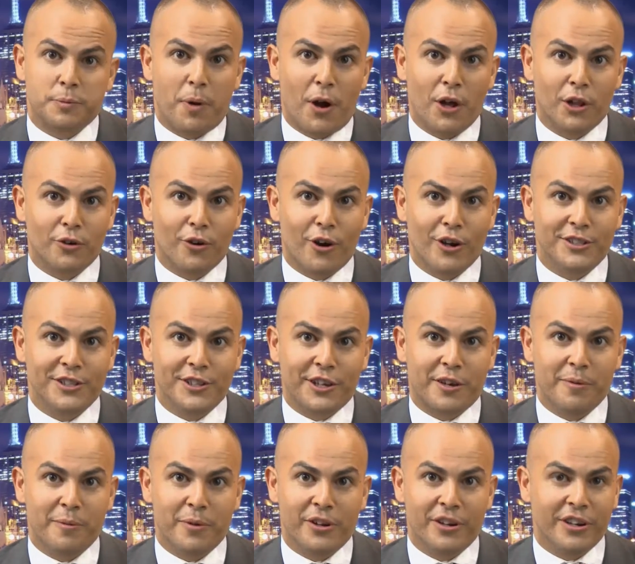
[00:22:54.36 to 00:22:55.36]
polarising the
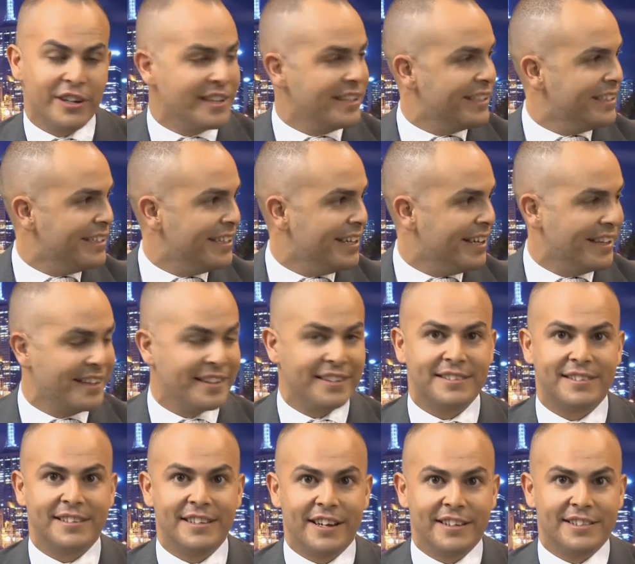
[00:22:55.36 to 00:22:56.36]
community,
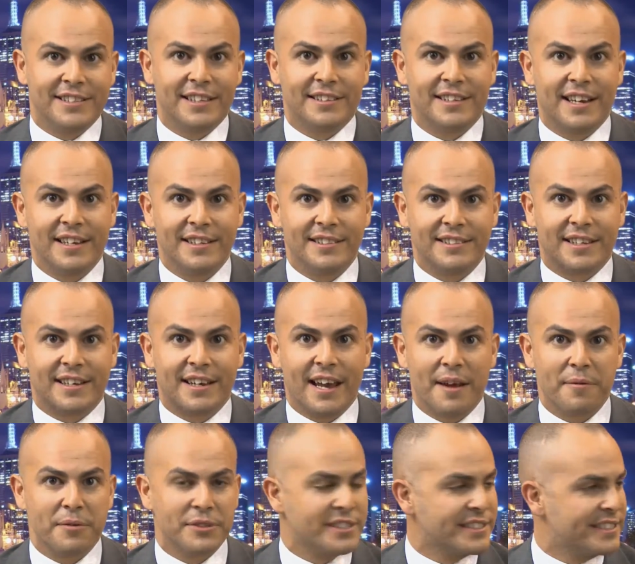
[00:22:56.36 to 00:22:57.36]
and Saturday's
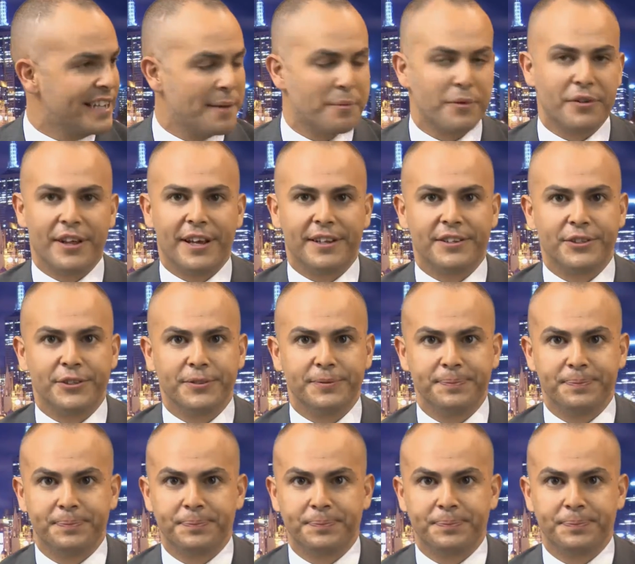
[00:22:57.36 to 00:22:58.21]
game was an example of that, John.